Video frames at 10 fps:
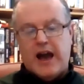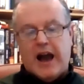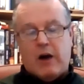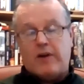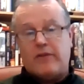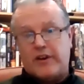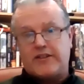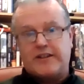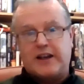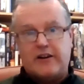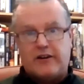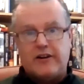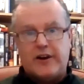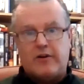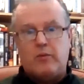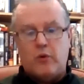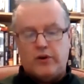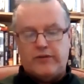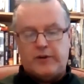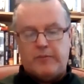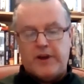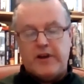However, as I said earlier, one of them,